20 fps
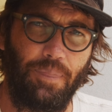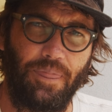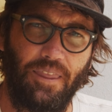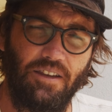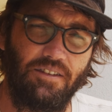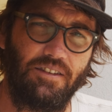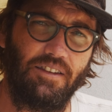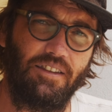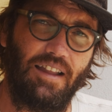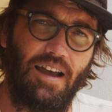
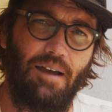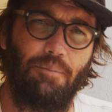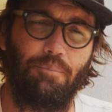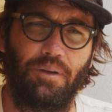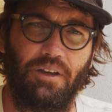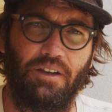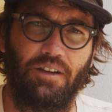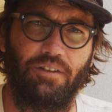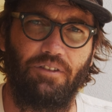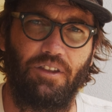isn't that
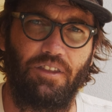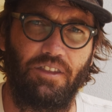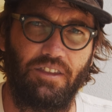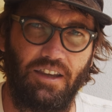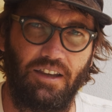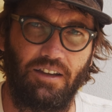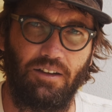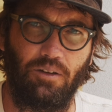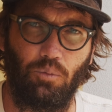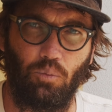big of a
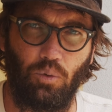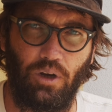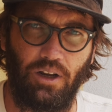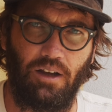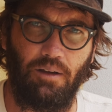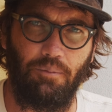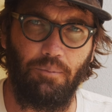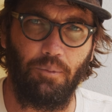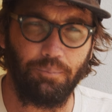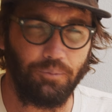thing when
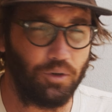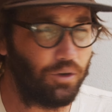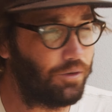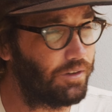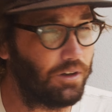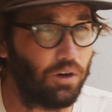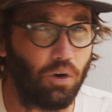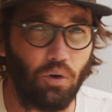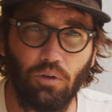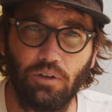I'm
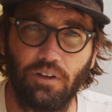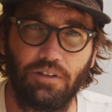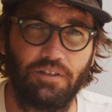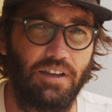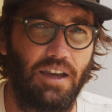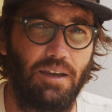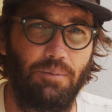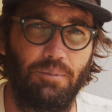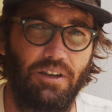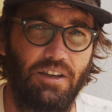using all the
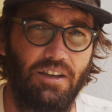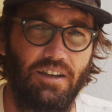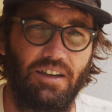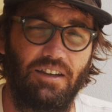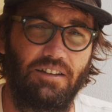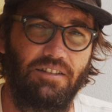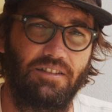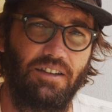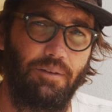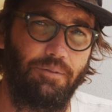same gear
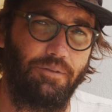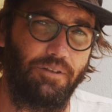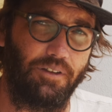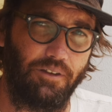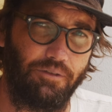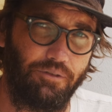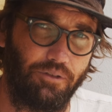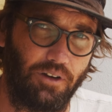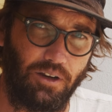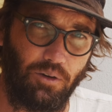except for
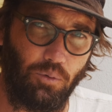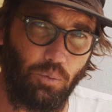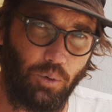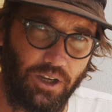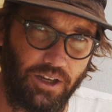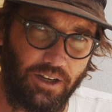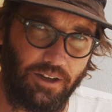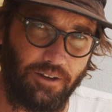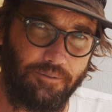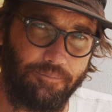the front
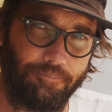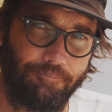wing.